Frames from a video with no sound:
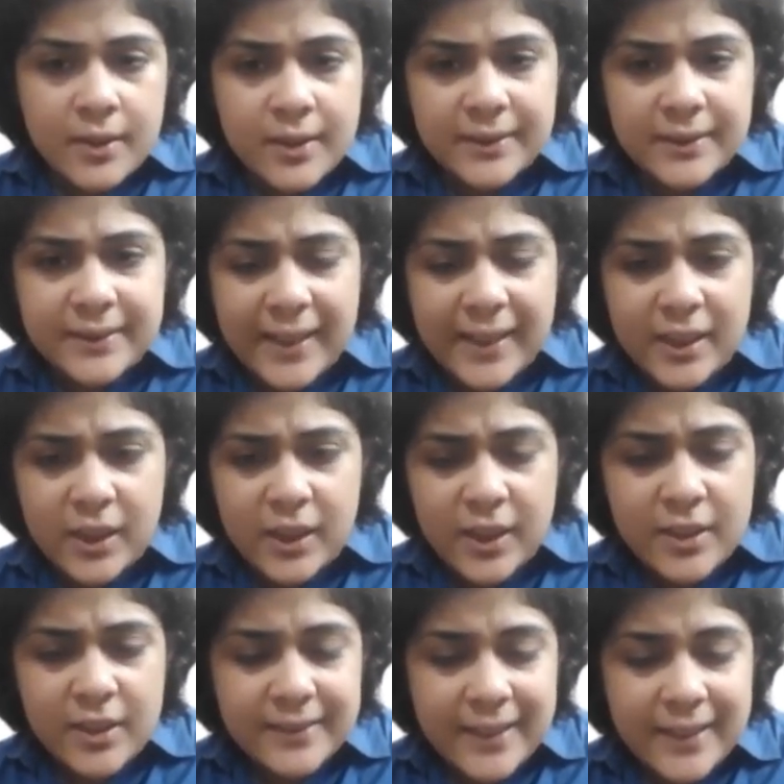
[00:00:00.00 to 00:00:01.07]

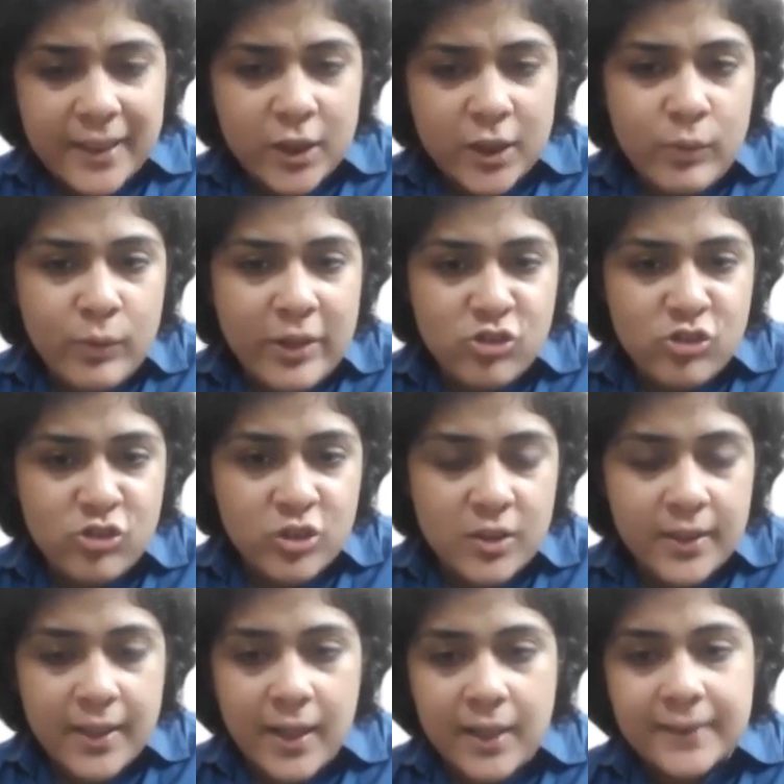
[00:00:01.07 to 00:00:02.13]
In the second question,
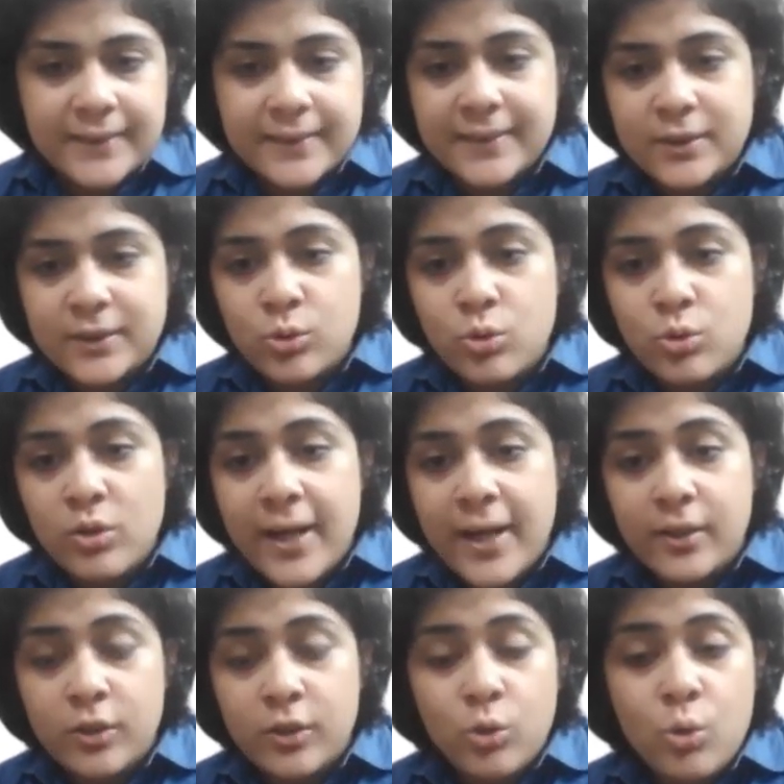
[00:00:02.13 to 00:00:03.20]
they ask us to
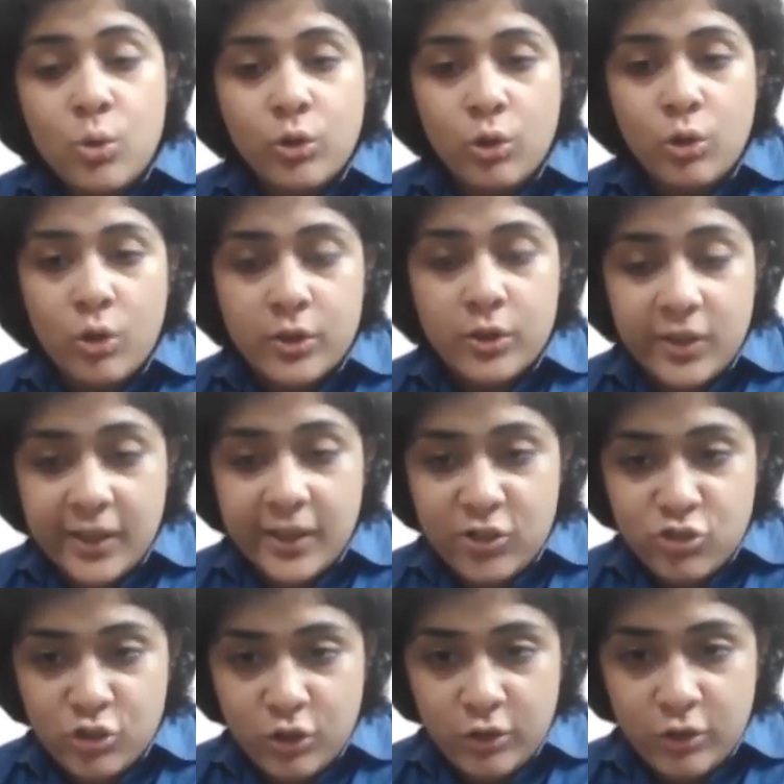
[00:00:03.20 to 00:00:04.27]
write a note on the
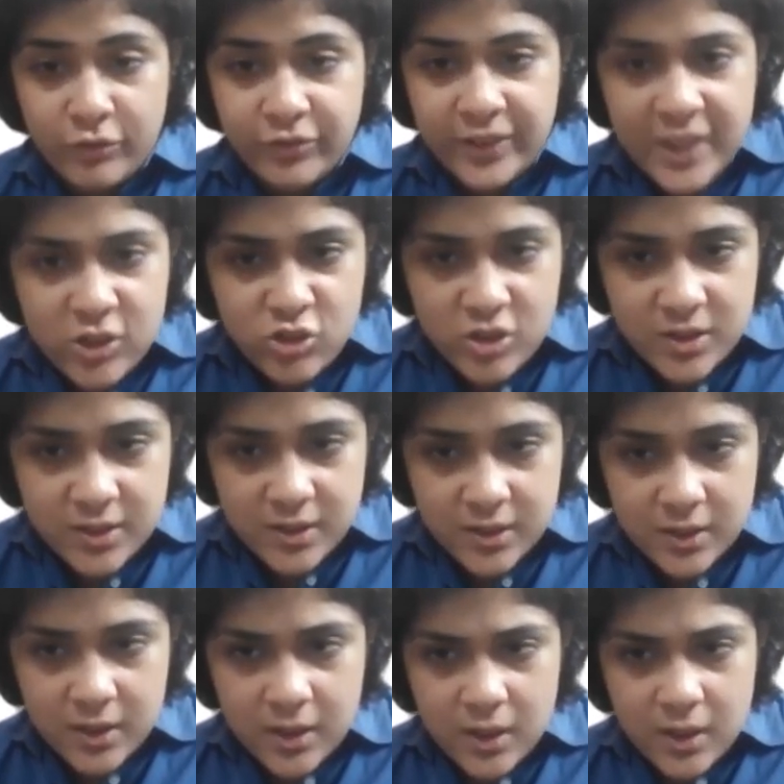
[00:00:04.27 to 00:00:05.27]
nature of regions.